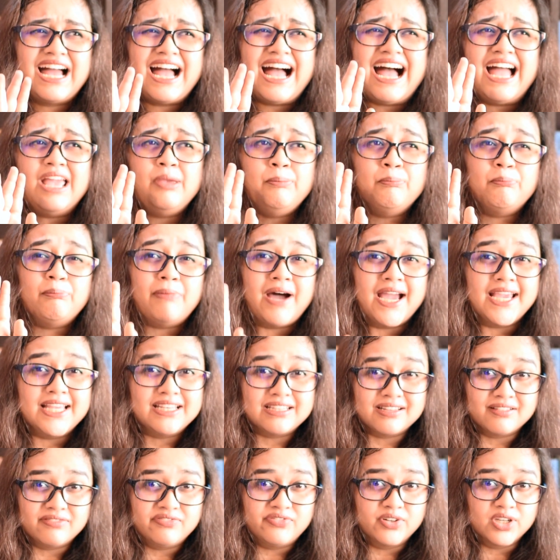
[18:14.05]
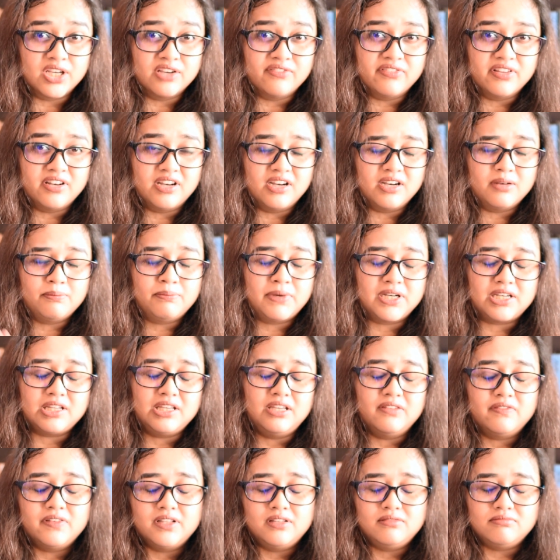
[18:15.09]
I might have forgiven it. But
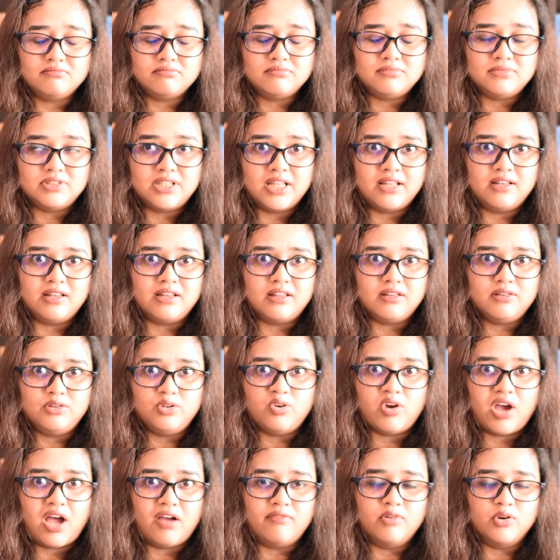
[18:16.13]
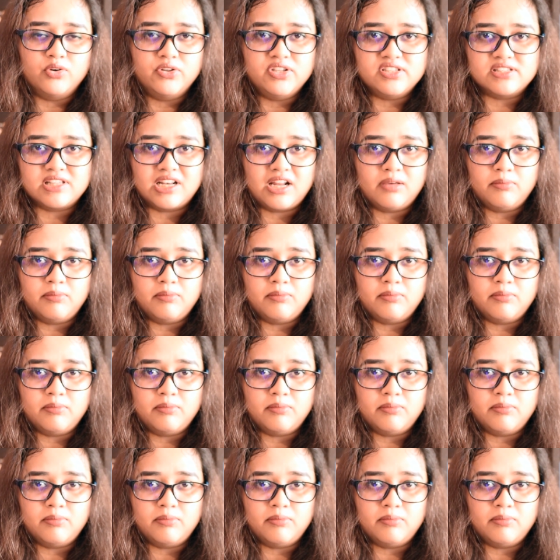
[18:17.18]
even then, you have no reason.